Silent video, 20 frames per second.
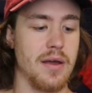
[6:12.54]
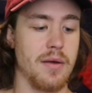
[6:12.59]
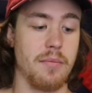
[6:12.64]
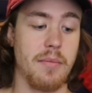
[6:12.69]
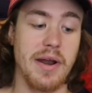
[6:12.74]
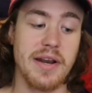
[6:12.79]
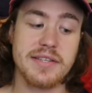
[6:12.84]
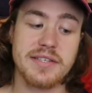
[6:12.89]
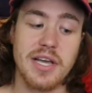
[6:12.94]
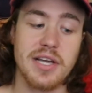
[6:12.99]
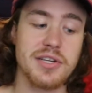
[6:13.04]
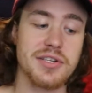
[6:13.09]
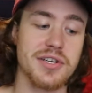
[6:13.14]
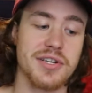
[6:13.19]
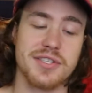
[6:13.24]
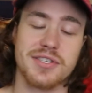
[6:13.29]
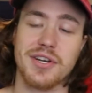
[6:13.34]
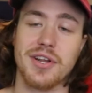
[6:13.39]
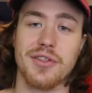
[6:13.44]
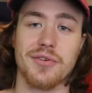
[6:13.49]
Meditation
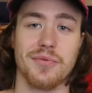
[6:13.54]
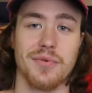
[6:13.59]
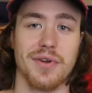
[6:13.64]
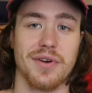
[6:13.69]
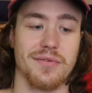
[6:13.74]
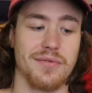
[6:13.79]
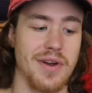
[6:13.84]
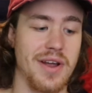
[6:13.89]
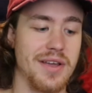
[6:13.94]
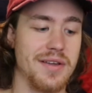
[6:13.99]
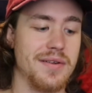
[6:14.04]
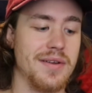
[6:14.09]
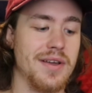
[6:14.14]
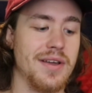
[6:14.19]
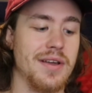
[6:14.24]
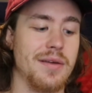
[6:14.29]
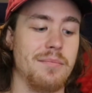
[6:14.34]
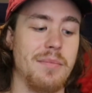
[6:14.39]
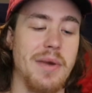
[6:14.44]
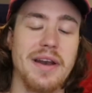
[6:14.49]
is another one, right?
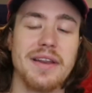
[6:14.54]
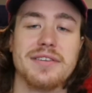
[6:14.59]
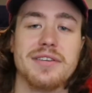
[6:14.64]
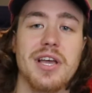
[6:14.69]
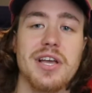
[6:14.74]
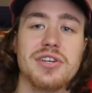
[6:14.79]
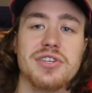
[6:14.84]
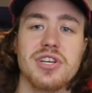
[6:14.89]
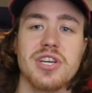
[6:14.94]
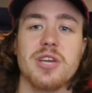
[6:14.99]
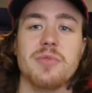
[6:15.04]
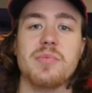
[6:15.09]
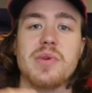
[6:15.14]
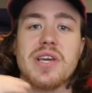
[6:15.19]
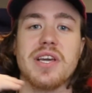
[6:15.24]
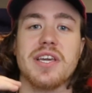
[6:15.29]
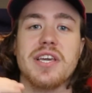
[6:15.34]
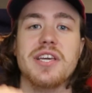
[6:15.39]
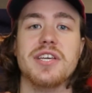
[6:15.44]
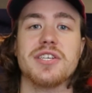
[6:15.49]
Meditation can be
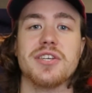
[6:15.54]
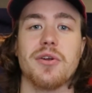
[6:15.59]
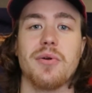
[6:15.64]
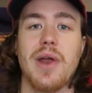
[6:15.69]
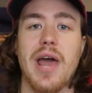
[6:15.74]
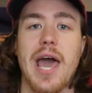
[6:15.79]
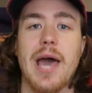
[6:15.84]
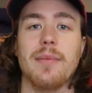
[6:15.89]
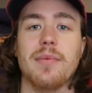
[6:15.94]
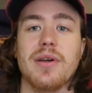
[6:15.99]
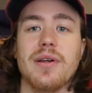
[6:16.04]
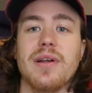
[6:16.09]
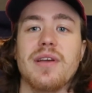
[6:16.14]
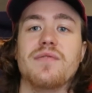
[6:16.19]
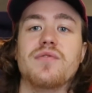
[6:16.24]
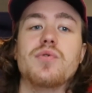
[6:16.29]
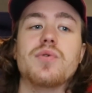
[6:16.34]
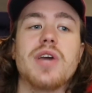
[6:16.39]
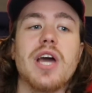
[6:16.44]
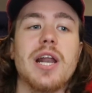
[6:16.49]
a keystone habit.
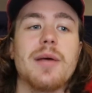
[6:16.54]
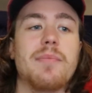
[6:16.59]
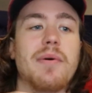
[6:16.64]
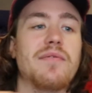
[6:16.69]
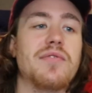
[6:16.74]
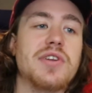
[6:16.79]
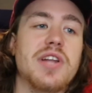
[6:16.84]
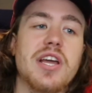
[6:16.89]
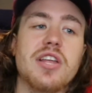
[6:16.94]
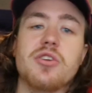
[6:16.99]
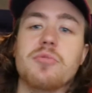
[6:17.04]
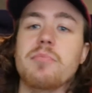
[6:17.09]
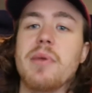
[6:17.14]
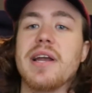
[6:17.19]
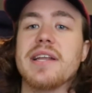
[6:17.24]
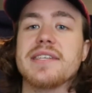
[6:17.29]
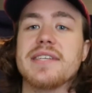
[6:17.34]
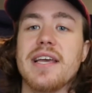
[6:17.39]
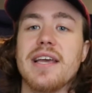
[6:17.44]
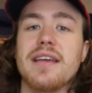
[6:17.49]
If you get up every day and you
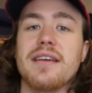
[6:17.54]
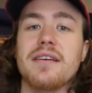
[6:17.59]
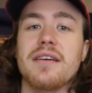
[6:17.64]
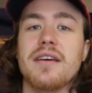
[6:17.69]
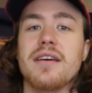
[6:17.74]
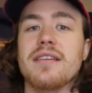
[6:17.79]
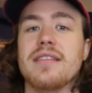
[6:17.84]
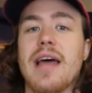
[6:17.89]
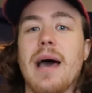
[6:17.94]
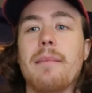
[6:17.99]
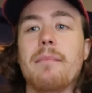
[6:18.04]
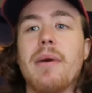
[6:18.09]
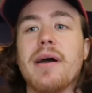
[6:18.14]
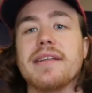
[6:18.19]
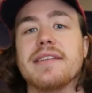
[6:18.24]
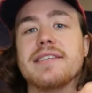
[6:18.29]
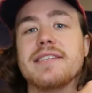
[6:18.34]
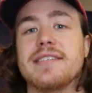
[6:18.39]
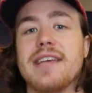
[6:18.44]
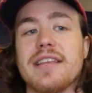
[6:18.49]
meditate, that
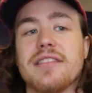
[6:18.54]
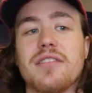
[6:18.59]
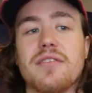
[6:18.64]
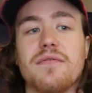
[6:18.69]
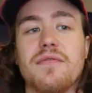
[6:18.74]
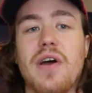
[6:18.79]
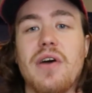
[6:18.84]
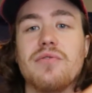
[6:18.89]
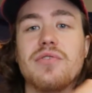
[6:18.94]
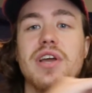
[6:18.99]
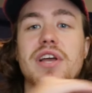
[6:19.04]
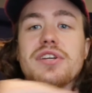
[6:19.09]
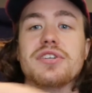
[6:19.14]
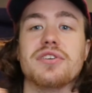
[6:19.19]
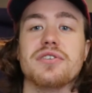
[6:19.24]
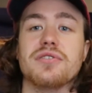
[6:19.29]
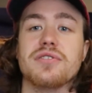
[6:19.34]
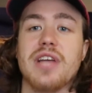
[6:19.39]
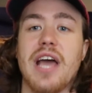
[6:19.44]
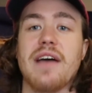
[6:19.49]
might set the
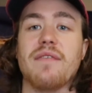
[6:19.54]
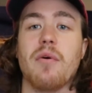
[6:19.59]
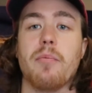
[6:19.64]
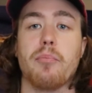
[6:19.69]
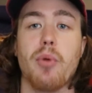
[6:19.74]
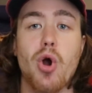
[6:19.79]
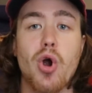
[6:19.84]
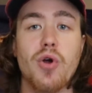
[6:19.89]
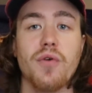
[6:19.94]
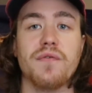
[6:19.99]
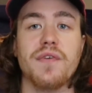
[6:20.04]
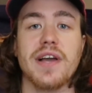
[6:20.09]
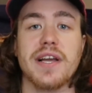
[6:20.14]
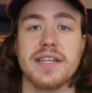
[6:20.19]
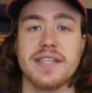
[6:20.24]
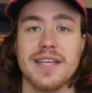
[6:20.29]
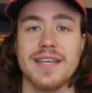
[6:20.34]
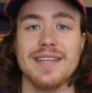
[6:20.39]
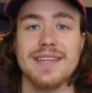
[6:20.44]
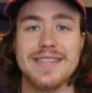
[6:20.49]
foundation to have a
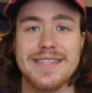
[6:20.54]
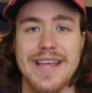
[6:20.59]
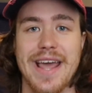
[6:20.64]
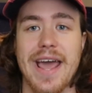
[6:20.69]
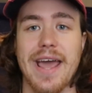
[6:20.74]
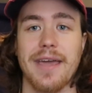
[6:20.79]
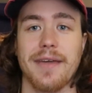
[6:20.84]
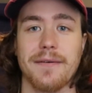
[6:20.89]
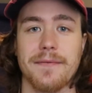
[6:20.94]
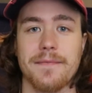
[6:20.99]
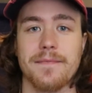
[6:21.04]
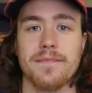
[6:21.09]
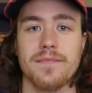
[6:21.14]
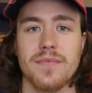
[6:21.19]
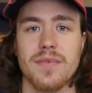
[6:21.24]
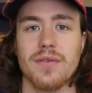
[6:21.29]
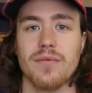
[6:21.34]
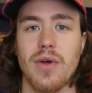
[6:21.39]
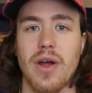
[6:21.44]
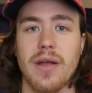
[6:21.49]
perfect day,
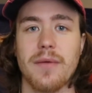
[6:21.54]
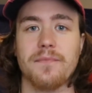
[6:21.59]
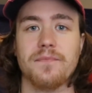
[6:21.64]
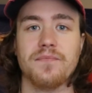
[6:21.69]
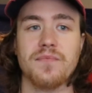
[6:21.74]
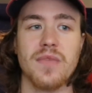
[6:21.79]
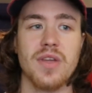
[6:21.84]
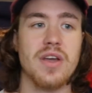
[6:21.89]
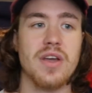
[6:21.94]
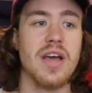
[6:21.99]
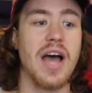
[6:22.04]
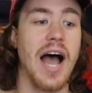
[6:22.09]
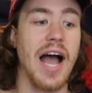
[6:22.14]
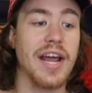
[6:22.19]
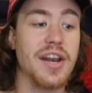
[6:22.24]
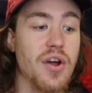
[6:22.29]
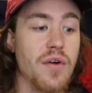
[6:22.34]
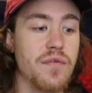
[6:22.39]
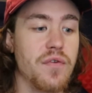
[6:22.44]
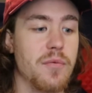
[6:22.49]
right?
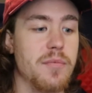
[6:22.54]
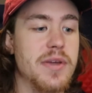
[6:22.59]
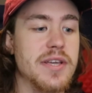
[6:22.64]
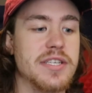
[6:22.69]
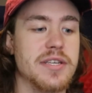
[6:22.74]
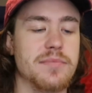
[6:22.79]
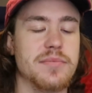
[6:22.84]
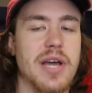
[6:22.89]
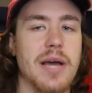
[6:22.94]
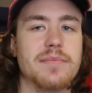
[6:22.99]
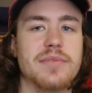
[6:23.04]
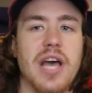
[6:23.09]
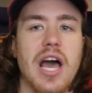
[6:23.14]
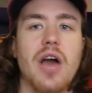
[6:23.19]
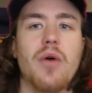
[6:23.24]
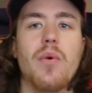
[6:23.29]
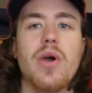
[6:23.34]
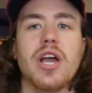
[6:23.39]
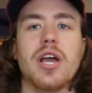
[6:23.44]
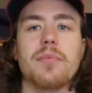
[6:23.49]
I know for me, sometimes
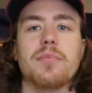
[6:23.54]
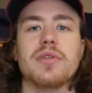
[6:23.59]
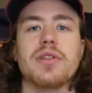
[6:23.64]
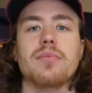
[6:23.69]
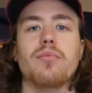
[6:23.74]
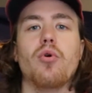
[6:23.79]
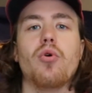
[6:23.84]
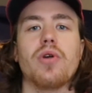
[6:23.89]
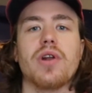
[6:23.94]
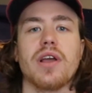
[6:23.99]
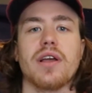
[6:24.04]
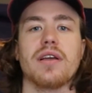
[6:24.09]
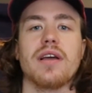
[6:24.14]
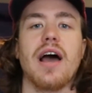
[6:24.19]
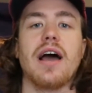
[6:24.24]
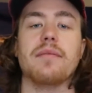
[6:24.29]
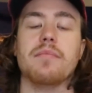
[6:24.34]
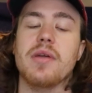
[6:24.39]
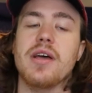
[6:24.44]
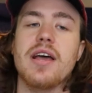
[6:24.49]
I wake up in the morning.
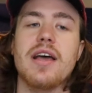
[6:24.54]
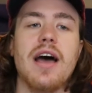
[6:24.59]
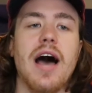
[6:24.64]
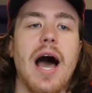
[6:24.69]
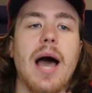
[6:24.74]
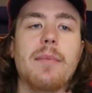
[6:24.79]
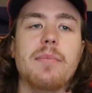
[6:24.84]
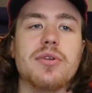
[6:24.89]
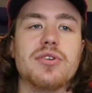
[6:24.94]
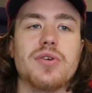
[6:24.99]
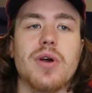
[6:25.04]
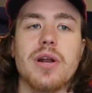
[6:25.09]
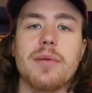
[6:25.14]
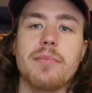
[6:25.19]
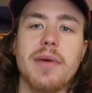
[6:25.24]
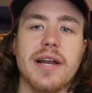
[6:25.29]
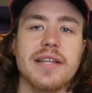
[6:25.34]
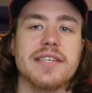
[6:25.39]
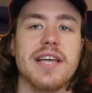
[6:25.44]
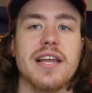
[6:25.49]
I've been trying to
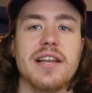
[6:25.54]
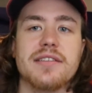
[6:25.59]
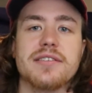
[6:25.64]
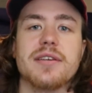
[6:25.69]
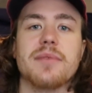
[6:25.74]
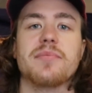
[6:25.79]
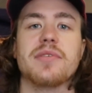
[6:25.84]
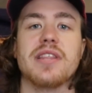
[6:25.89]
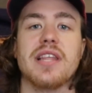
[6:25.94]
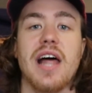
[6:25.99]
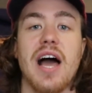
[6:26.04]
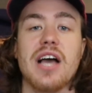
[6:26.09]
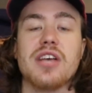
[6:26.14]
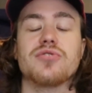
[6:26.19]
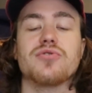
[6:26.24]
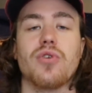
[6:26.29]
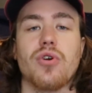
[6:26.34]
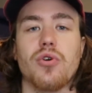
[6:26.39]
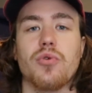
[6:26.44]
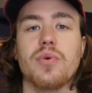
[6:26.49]
meditate. It's something that I
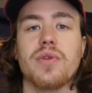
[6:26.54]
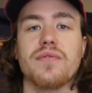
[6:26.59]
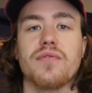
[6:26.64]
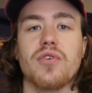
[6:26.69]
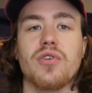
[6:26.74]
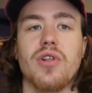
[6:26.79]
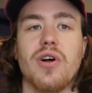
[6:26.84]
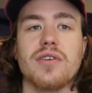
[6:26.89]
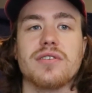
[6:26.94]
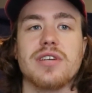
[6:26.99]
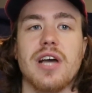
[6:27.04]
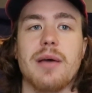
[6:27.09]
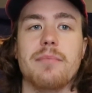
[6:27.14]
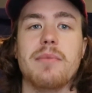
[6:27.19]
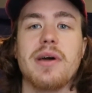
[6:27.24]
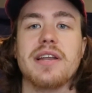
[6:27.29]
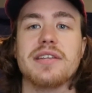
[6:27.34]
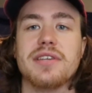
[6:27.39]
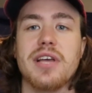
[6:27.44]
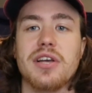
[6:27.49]
struggle with for a long time.
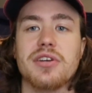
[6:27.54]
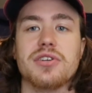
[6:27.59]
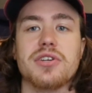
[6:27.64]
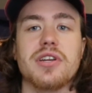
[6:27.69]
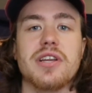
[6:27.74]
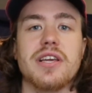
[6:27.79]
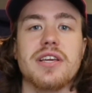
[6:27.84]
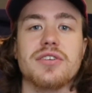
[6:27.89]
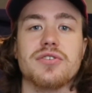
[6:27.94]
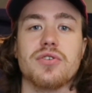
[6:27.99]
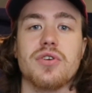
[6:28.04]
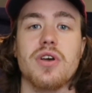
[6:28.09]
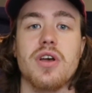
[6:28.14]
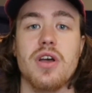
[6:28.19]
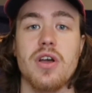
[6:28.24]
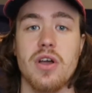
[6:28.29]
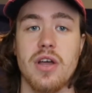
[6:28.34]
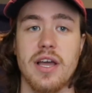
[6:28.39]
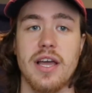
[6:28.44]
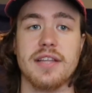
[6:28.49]
Meditation
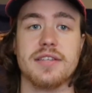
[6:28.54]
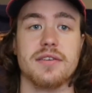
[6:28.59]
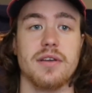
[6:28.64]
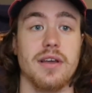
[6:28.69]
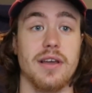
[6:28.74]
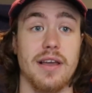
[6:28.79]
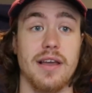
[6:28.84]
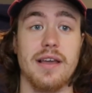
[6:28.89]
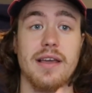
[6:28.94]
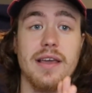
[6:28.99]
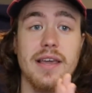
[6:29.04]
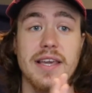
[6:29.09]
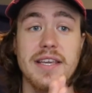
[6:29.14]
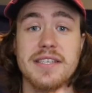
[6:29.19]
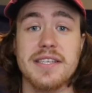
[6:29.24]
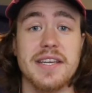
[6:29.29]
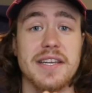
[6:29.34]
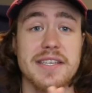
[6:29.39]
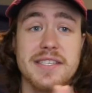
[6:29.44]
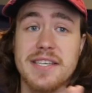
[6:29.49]
it's
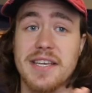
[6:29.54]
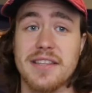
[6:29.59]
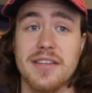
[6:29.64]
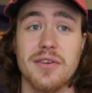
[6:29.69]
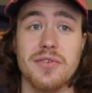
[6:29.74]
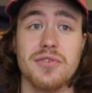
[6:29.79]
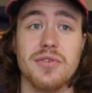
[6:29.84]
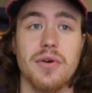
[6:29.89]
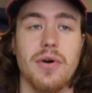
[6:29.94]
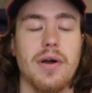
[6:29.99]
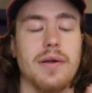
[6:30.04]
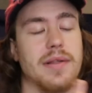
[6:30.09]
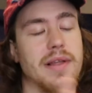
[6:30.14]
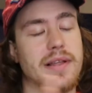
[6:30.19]
easy to sit there and do.